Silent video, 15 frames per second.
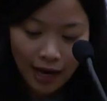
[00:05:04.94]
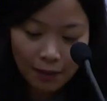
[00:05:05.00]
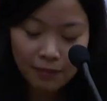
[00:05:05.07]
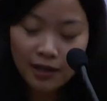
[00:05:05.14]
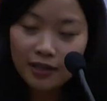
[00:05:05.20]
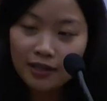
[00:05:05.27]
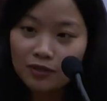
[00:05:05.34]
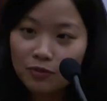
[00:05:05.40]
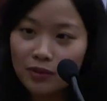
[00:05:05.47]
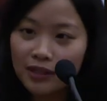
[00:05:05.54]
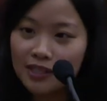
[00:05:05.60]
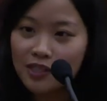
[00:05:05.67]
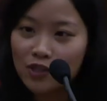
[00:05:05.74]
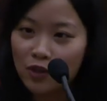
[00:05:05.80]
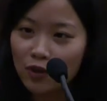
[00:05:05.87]
I'm not
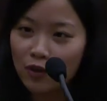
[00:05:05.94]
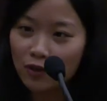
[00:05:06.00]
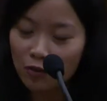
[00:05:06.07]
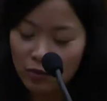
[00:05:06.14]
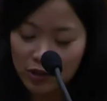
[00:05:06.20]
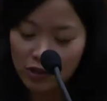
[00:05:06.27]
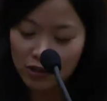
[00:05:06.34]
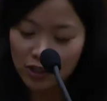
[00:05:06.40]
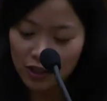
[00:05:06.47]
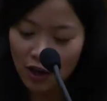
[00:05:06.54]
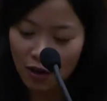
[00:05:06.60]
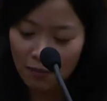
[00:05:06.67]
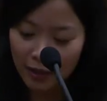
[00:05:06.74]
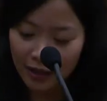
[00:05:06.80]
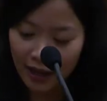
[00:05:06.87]
really sure that we should
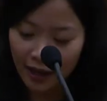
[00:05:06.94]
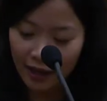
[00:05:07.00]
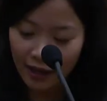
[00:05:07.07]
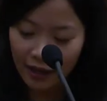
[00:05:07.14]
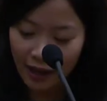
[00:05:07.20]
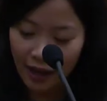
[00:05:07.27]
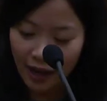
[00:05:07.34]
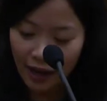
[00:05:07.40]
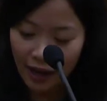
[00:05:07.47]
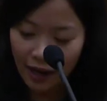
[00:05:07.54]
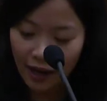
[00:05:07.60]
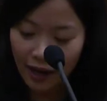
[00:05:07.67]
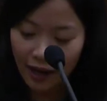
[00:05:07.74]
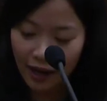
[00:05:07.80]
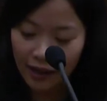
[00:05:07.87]
stop at that.
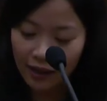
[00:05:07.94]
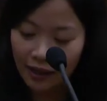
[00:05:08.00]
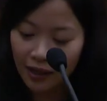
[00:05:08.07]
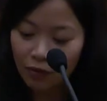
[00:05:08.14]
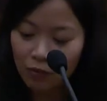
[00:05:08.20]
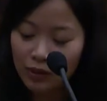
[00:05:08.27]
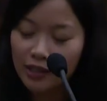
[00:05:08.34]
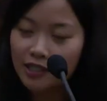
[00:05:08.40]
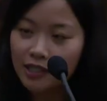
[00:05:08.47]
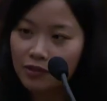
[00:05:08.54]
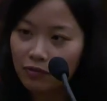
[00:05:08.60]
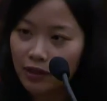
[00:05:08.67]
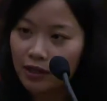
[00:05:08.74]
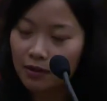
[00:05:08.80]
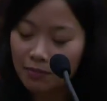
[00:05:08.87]
I think religious
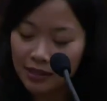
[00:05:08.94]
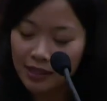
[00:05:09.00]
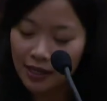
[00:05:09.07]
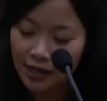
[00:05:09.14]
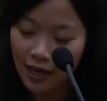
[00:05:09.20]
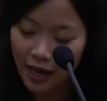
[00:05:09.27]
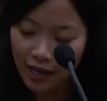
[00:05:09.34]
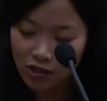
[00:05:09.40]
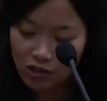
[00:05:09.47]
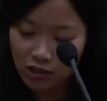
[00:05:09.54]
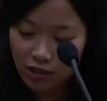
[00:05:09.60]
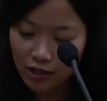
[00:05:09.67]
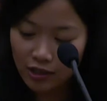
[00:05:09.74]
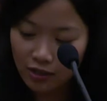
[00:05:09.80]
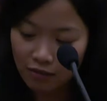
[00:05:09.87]
freedom is
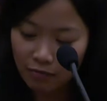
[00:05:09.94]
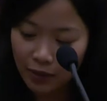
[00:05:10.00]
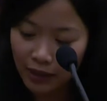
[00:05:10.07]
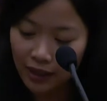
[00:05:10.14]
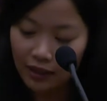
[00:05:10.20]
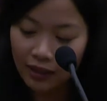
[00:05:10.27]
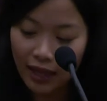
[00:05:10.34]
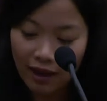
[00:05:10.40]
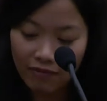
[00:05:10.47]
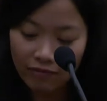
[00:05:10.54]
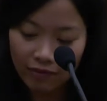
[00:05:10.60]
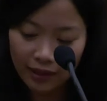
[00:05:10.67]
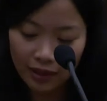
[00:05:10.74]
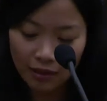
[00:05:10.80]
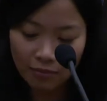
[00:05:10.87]
endangered of being
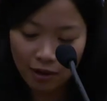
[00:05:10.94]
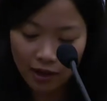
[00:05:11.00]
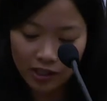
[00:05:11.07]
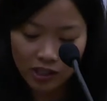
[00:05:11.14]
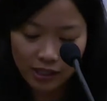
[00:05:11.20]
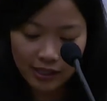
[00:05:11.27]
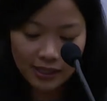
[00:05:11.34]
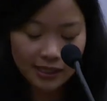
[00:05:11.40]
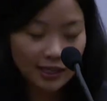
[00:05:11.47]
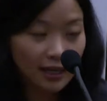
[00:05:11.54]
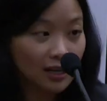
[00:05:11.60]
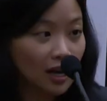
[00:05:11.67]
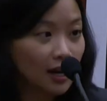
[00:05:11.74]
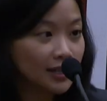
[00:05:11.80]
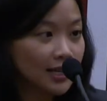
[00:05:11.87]
left at the margins
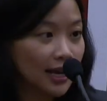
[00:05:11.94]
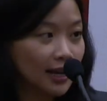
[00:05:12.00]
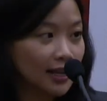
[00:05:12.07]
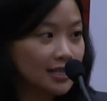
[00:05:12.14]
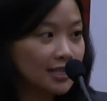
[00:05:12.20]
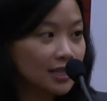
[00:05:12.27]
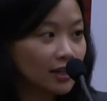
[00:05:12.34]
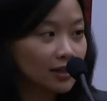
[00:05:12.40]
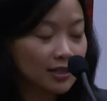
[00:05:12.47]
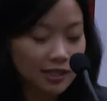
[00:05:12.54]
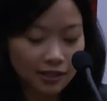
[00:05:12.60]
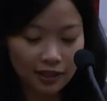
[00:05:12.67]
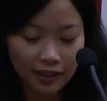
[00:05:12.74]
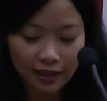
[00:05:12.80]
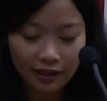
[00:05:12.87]
and not taken
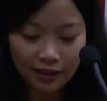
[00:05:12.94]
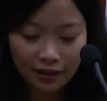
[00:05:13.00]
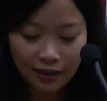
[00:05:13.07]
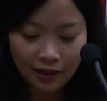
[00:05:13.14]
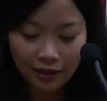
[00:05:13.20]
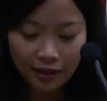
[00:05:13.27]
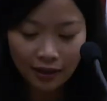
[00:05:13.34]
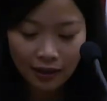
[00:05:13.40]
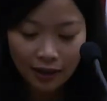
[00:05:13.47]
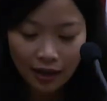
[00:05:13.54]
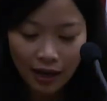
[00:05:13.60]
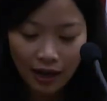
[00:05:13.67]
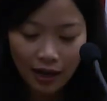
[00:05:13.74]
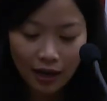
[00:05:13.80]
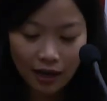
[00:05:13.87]
seriously
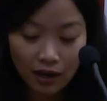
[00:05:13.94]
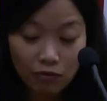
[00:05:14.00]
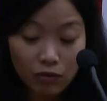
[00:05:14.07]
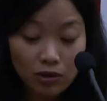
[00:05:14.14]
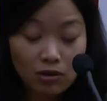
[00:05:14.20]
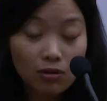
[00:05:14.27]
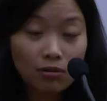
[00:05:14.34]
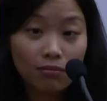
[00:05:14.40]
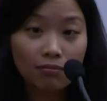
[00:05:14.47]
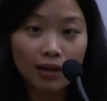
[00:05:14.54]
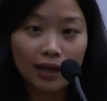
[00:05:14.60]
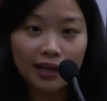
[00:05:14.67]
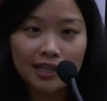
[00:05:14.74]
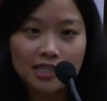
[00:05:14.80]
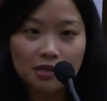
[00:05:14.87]
uh, if we don't
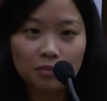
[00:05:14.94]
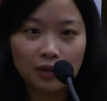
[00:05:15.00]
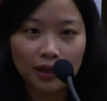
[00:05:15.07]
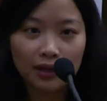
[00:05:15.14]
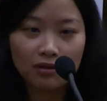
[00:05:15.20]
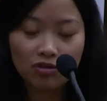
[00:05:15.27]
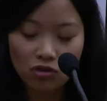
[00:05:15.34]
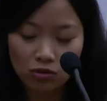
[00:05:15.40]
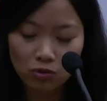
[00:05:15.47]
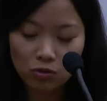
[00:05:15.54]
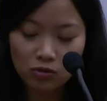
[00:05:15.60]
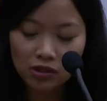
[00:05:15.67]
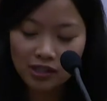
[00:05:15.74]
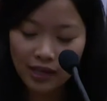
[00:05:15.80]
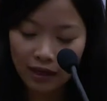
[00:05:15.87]
make it speak
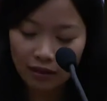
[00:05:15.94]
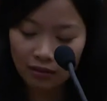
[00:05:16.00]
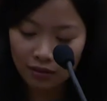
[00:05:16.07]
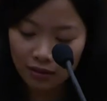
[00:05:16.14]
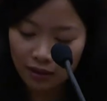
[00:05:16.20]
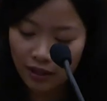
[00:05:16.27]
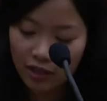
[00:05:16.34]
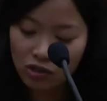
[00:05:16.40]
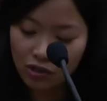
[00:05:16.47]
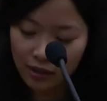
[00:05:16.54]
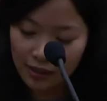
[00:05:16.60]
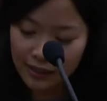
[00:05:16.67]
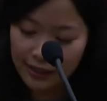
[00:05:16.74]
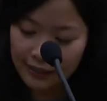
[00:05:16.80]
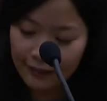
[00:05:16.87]
to secular
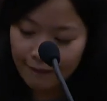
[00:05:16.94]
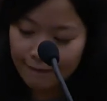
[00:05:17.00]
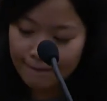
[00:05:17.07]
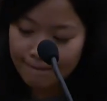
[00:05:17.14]
interests.